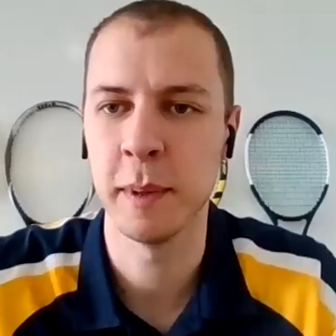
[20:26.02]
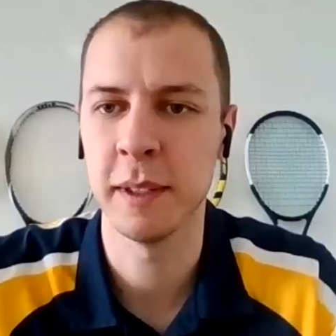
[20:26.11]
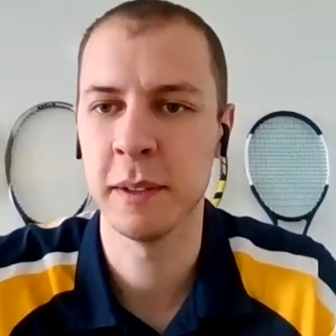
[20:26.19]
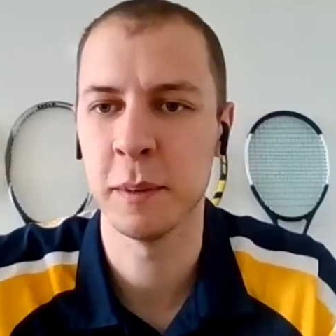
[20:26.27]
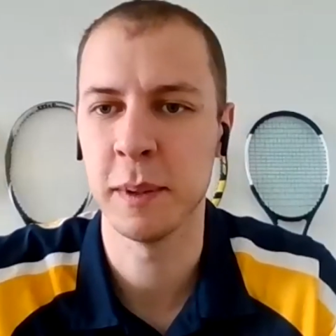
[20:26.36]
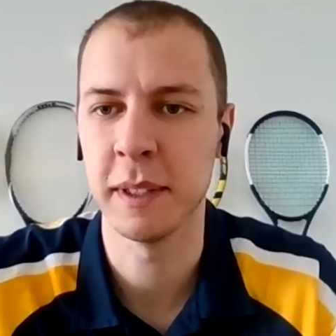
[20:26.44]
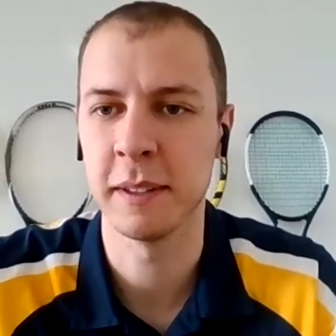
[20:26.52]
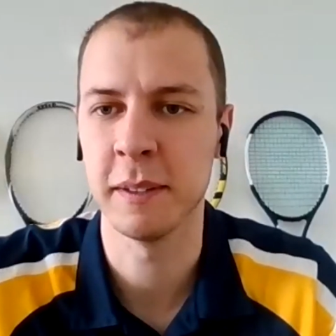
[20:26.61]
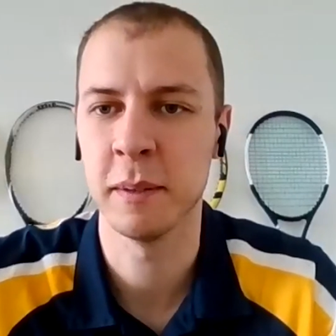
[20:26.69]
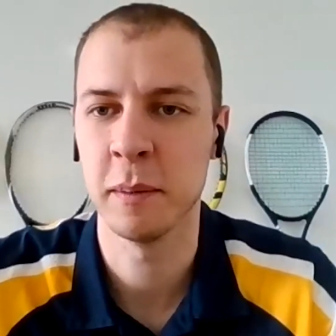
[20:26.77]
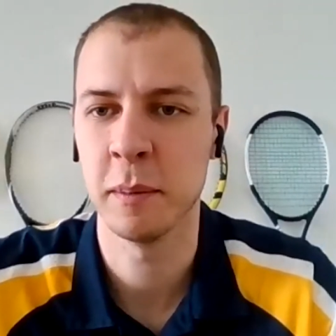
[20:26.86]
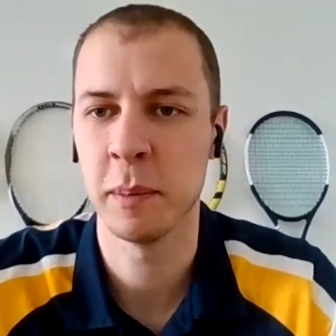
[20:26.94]
me, went and
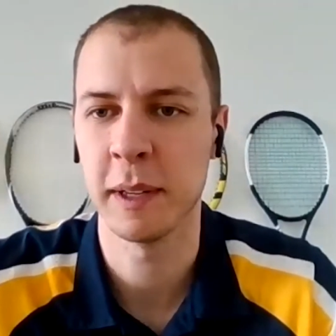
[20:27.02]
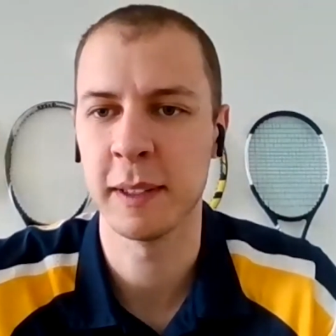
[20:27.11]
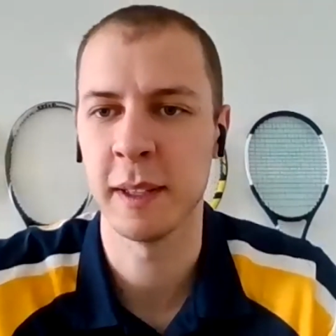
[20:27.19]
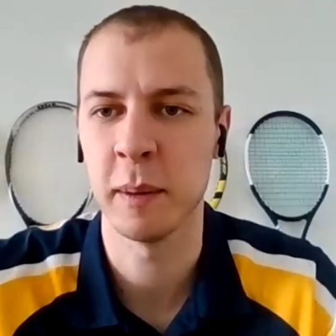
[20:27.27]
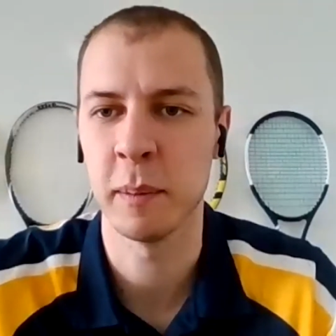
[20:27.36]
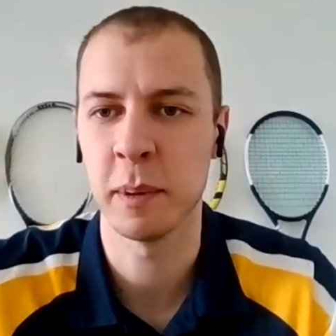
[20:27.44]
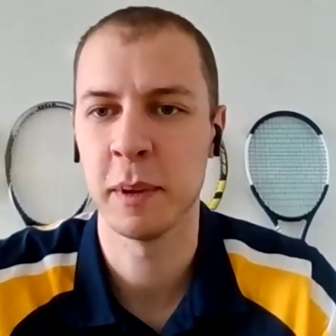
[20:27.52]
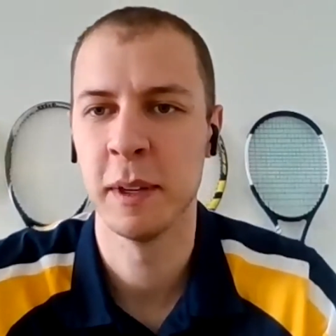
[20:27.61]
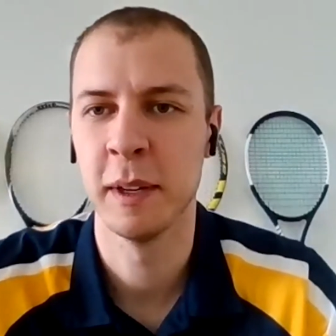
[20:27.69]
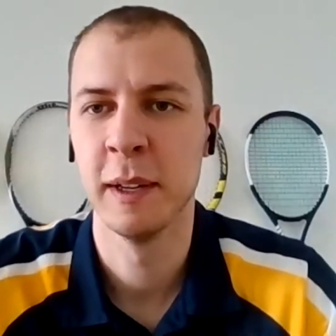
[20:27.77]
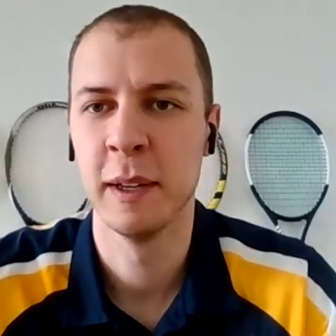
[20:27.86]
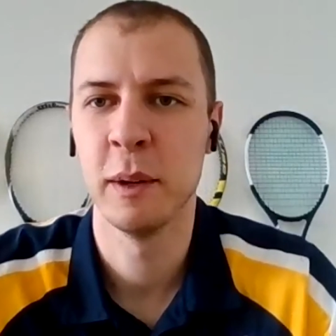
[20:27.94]
picked up
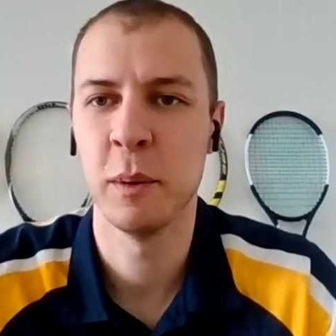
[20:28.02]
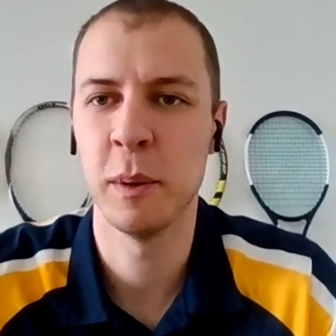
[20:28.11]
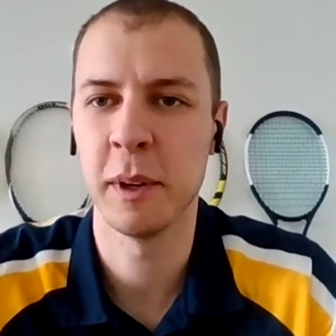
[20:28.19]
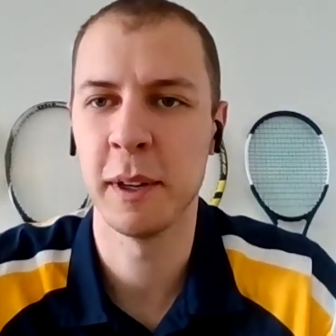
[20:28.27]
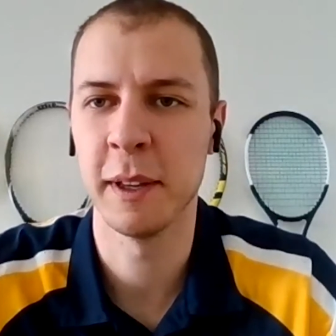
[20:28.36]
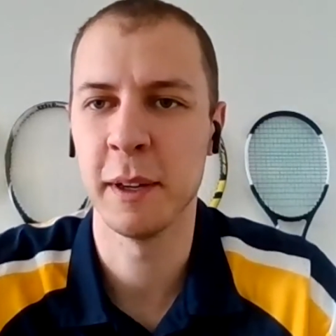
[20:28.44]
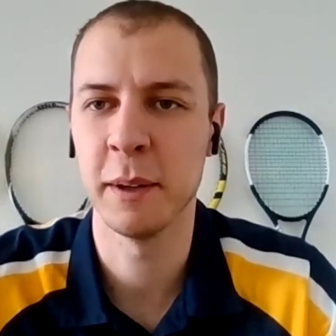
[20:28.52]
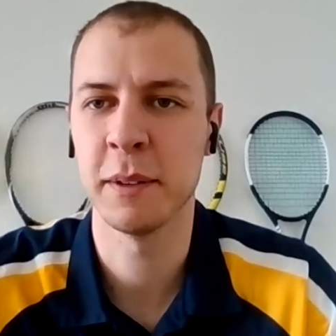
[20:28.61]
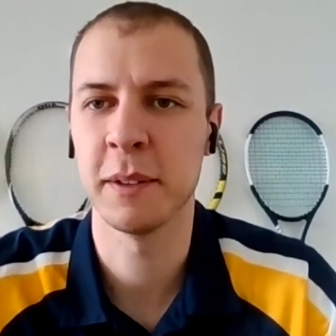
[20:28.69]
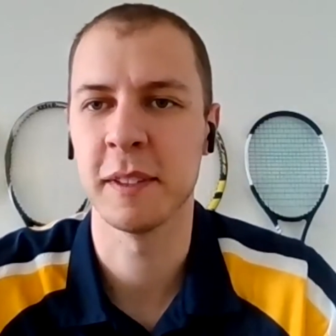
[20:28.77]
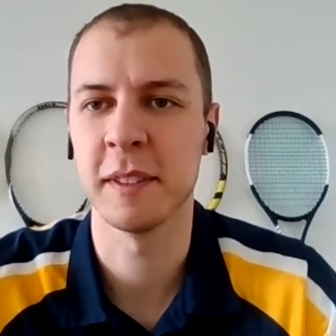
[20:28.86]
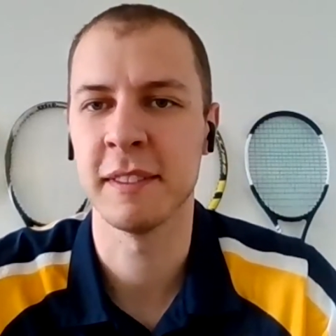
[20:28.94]
one of
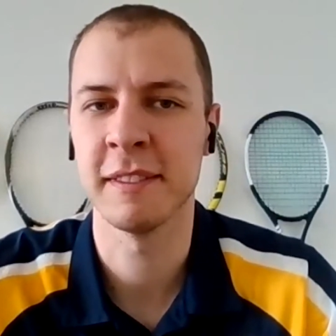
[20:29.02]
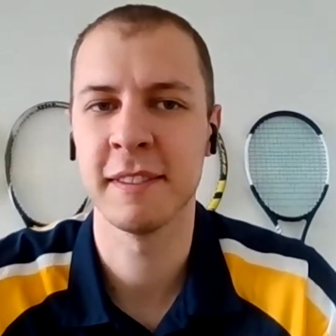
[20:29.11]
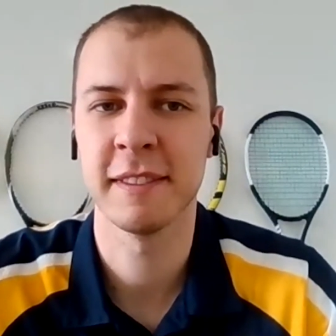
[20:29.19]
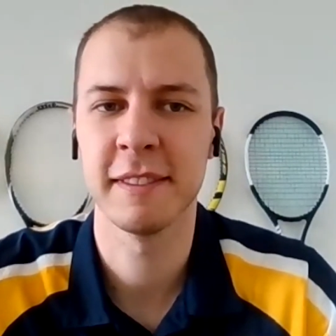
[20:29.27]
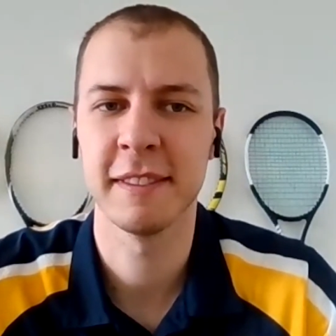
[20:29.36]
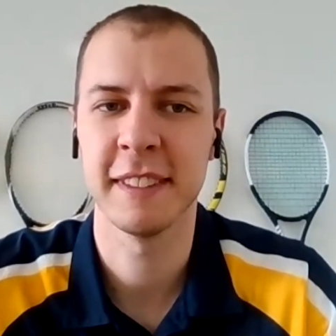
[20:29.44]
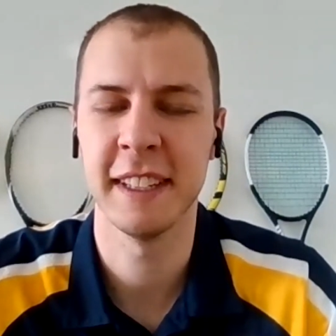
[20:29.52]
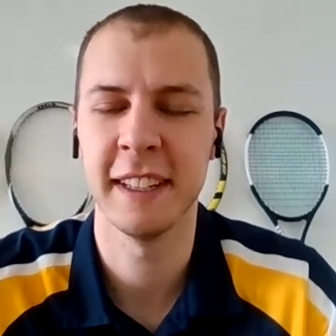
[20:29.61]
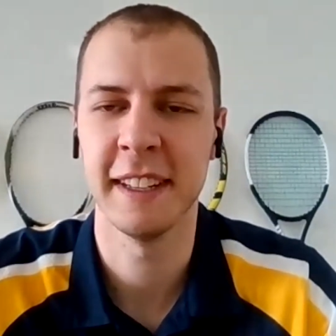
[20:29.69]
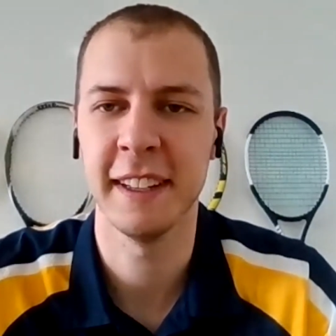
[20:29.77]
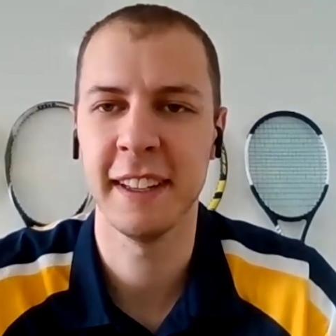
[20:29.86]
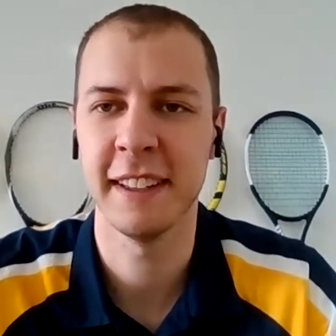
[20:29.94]
those, and
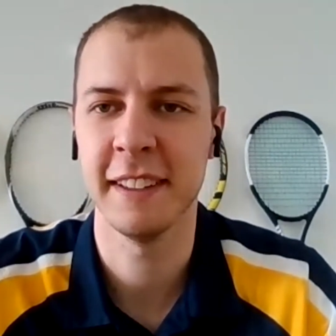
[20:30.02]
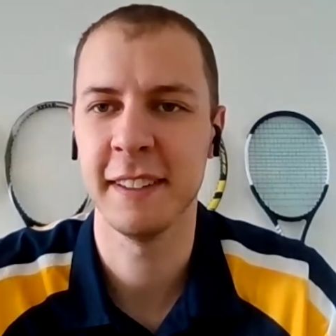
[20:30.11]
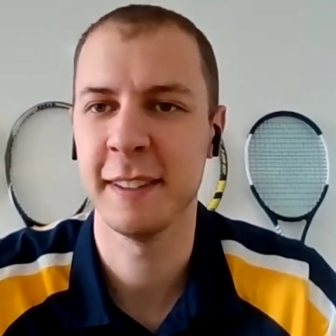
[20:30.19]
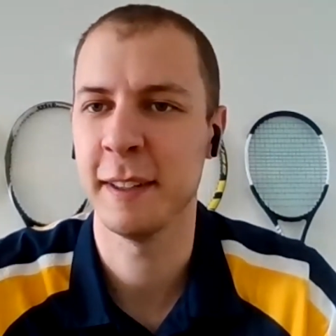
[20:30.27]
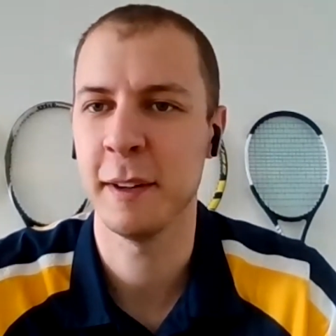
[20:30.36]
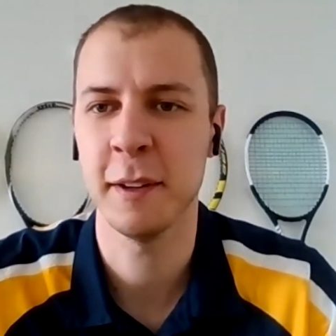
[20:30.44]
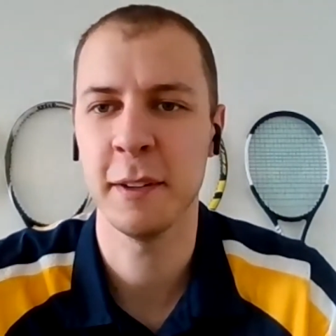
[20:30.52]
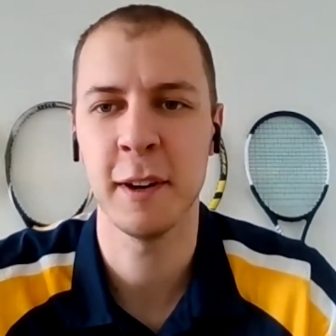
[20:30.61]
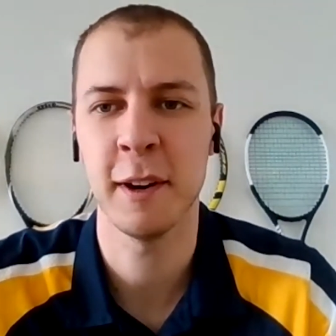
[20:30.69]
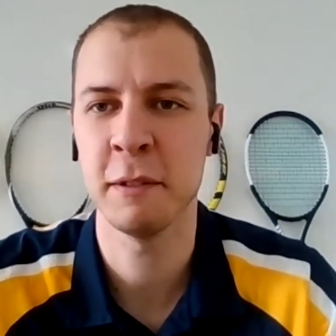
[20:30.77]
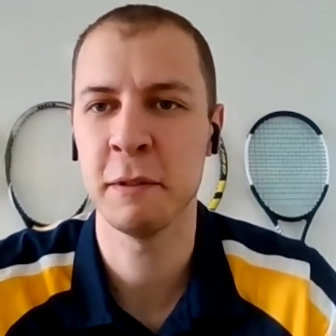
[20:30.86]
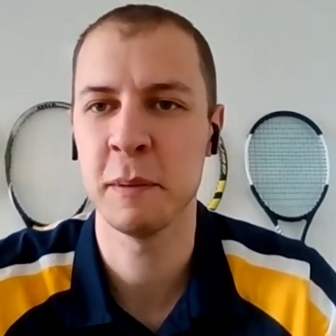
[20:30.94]
it all
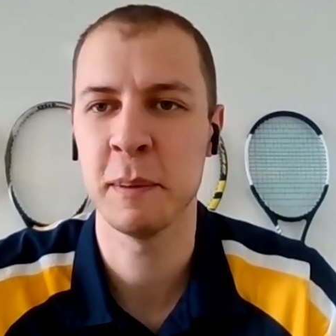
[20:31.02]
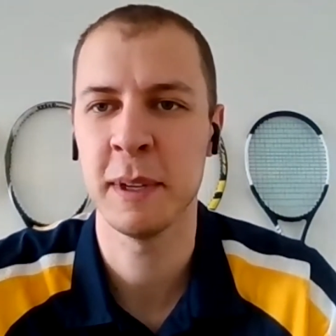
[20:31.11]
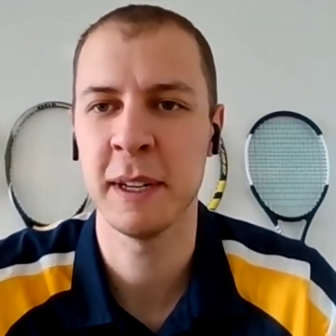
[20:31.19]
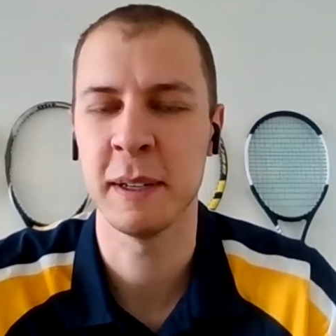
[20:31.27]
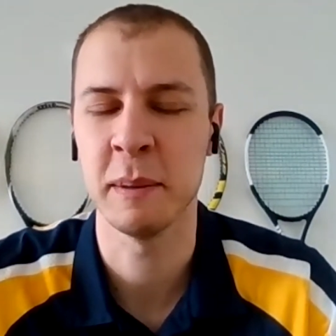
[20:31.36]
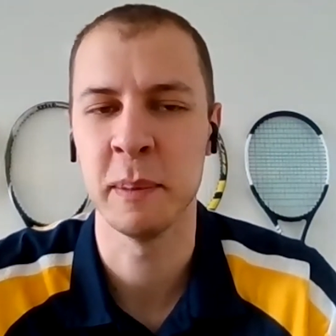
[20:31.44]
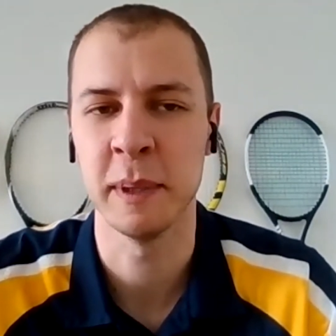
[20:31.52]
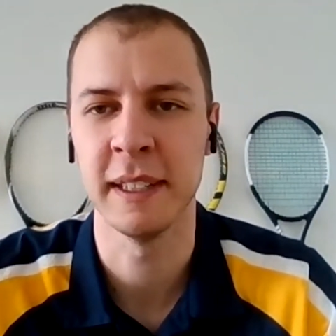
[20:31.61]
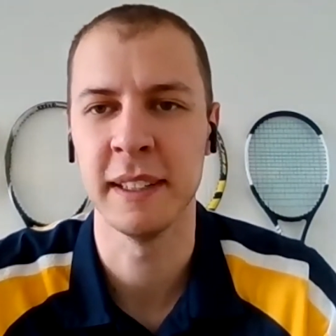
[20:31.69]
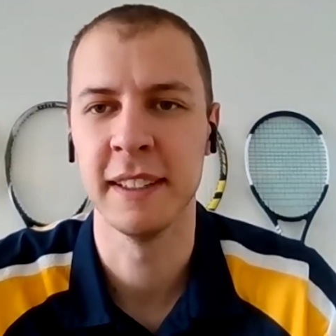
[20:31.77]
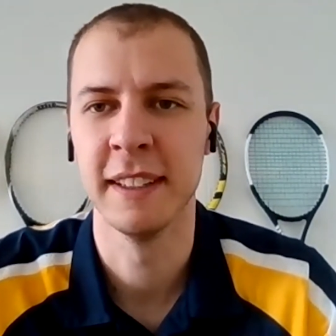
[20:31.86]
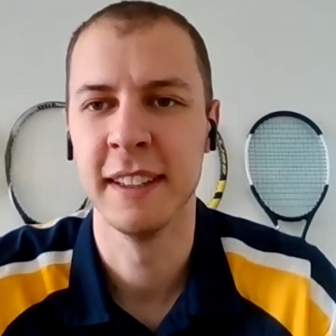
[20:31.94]
started from there. But